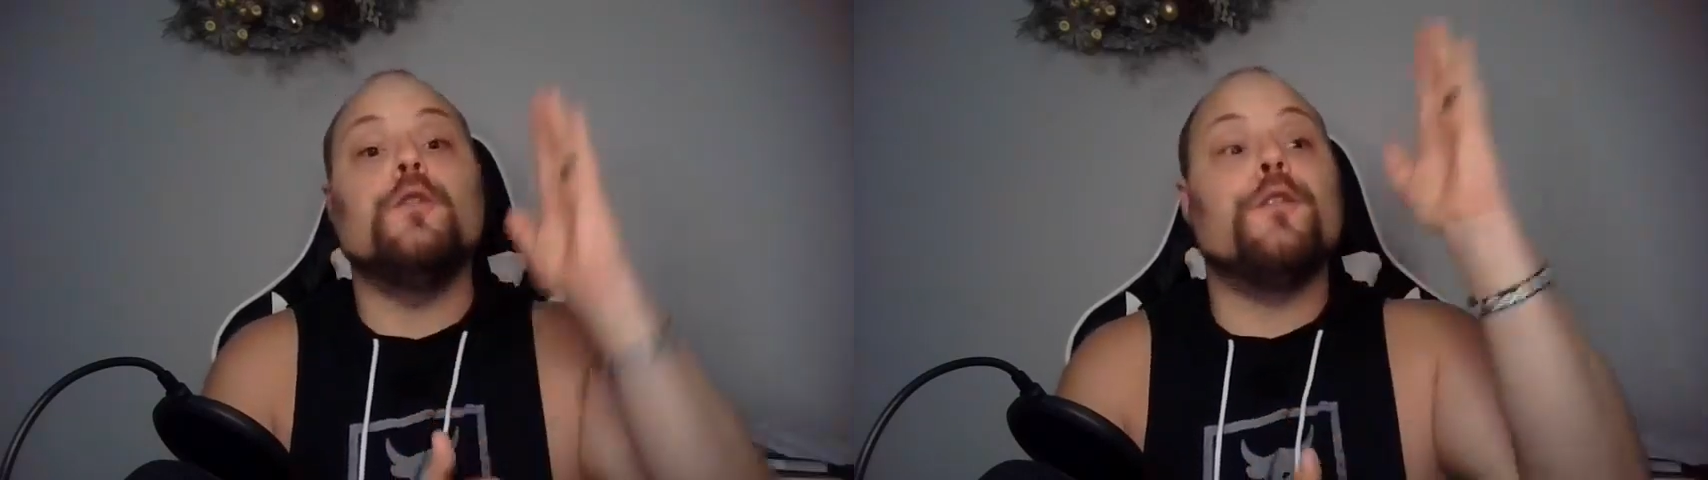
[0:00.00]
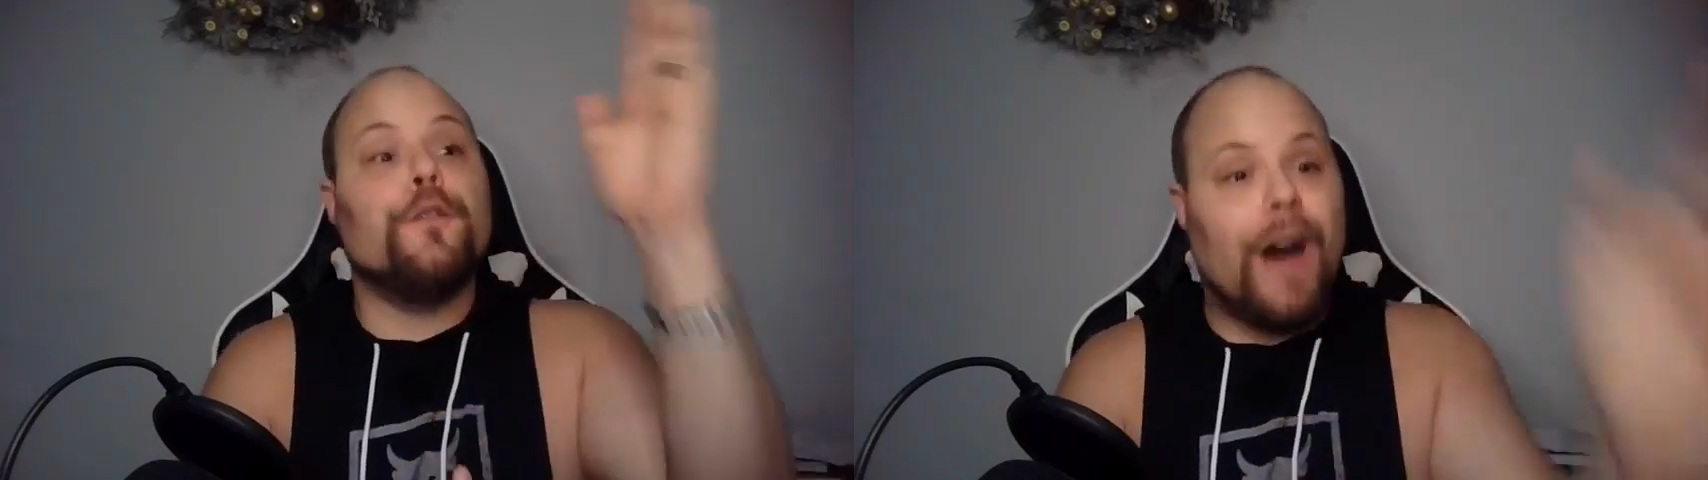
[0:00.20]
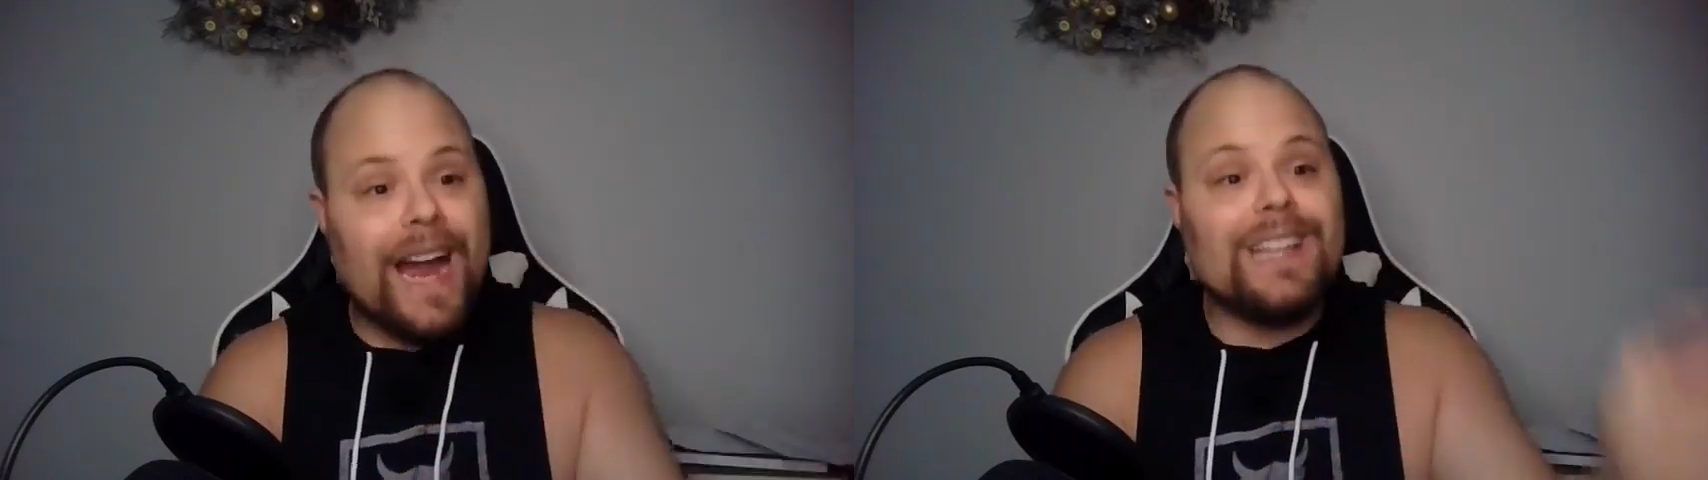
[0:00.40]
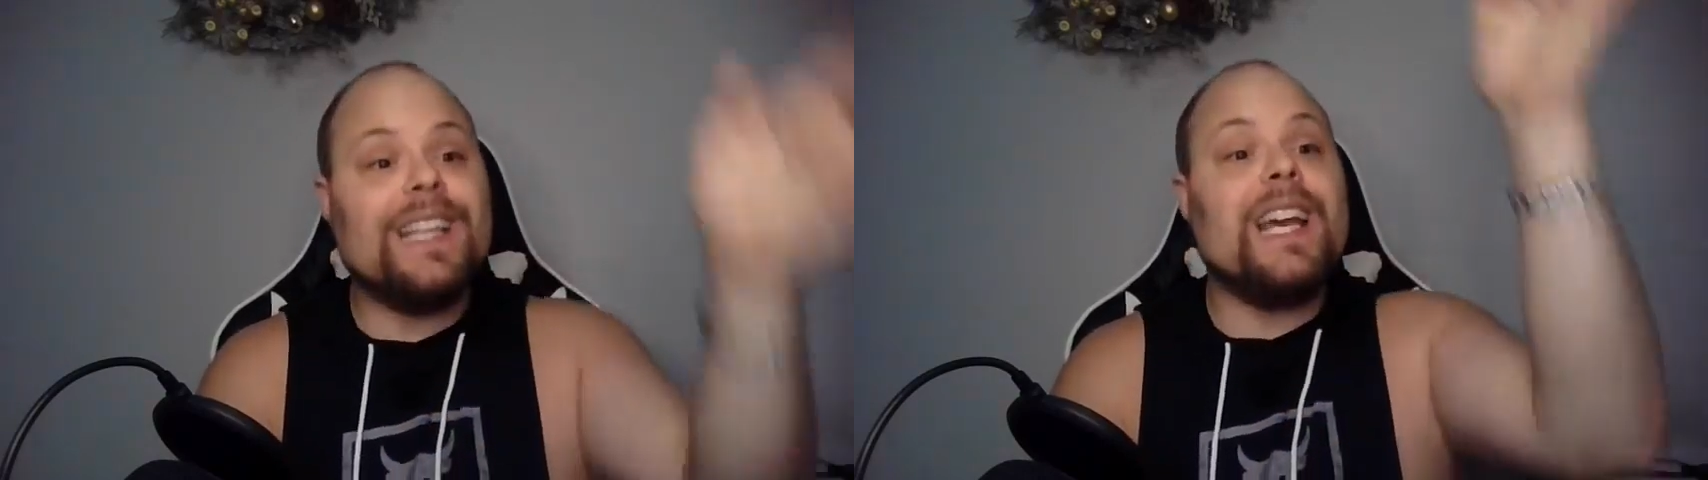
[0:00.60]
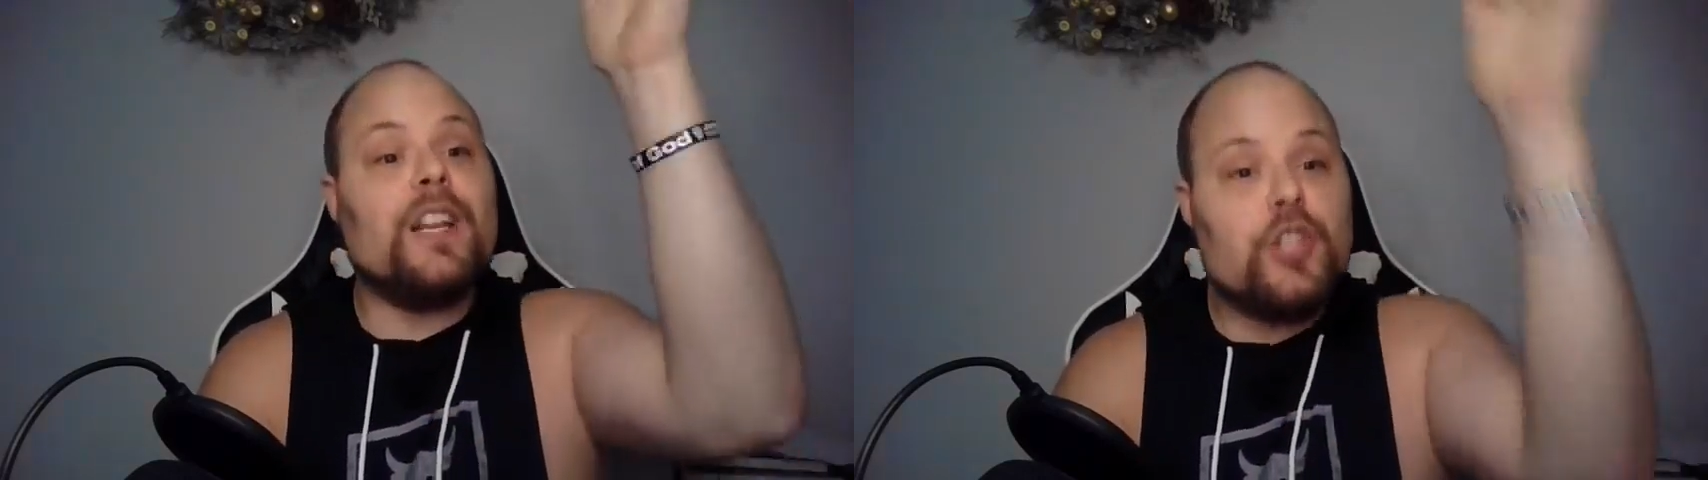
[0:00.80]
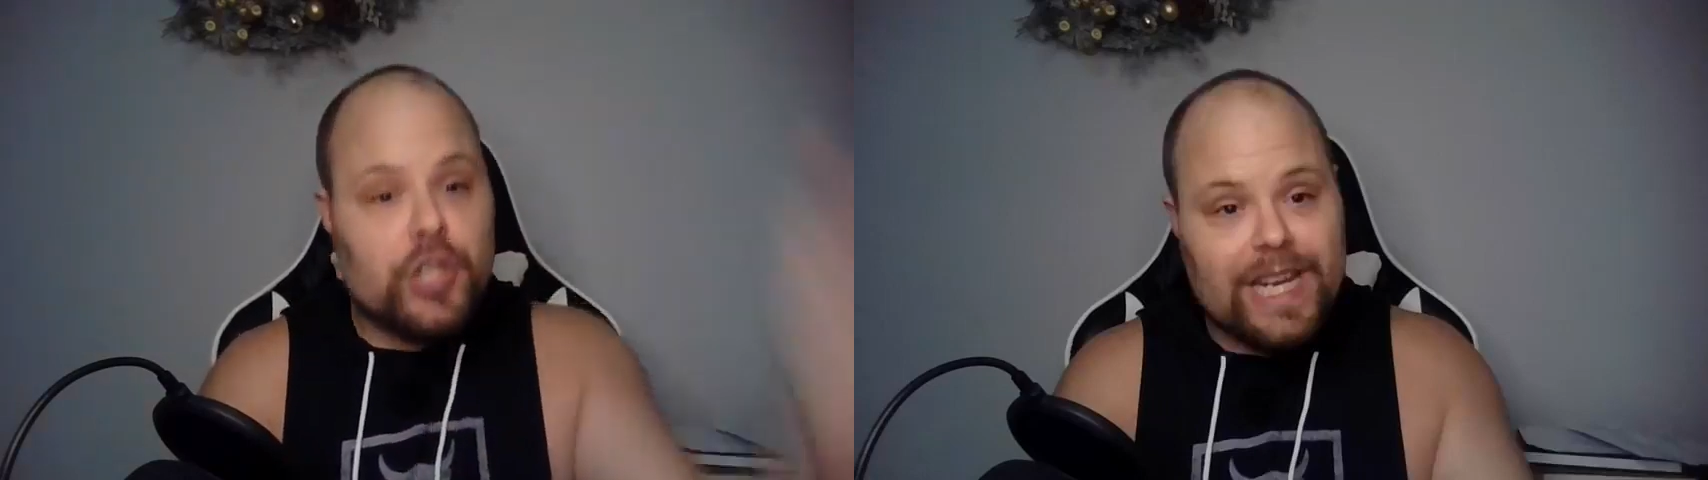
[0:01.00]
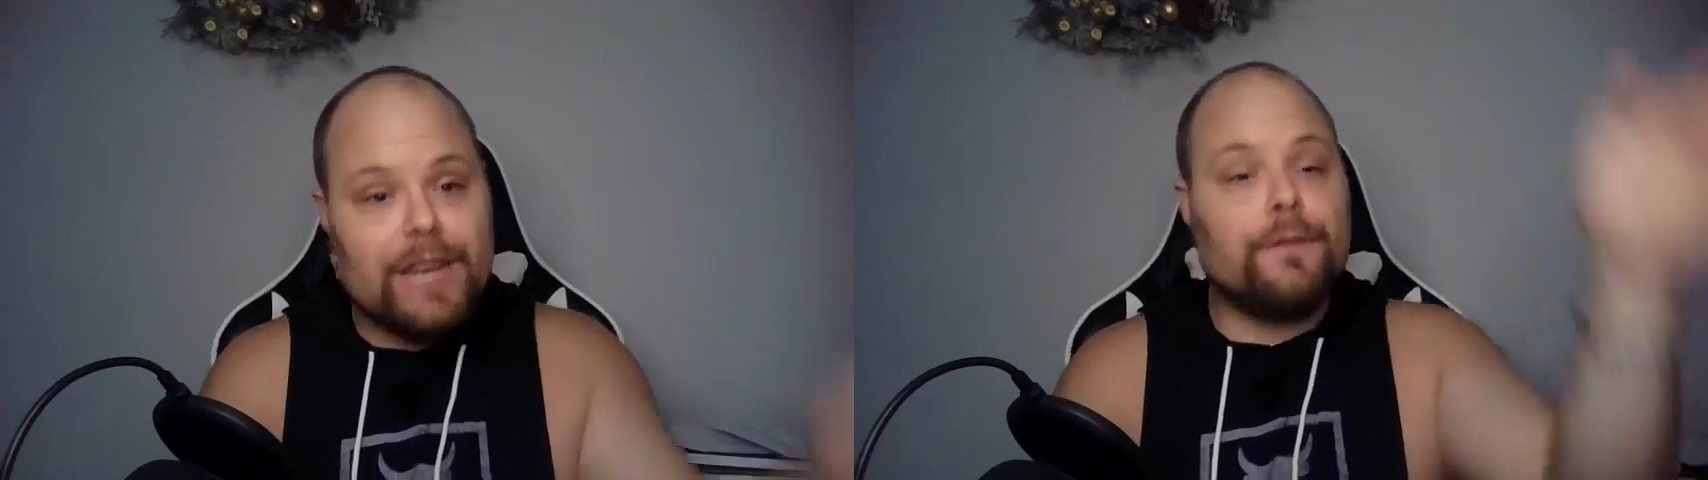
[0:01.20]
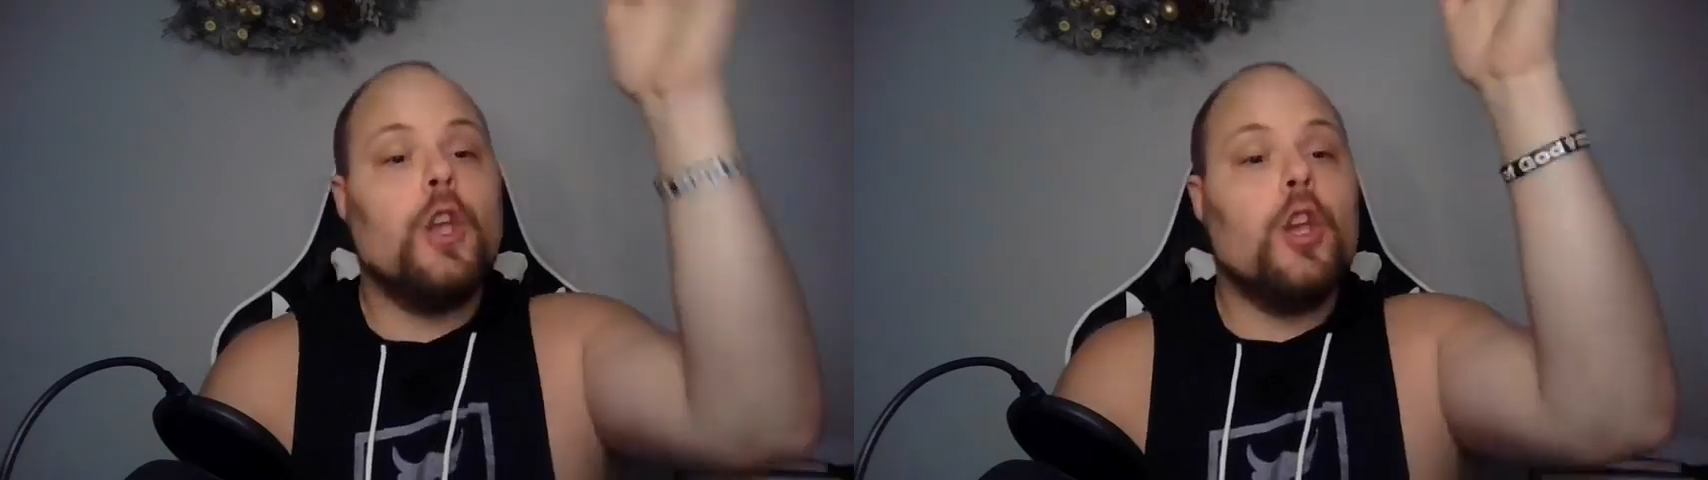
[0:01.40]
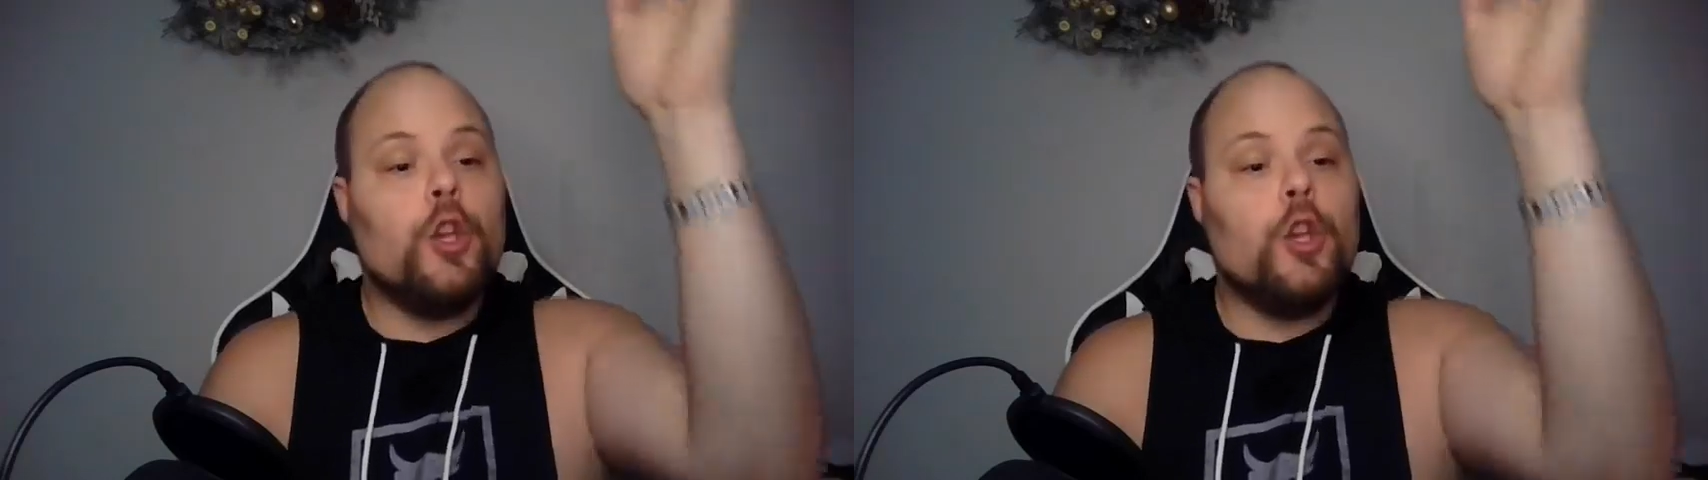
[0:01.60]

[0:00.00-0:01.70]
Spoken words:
finally achieve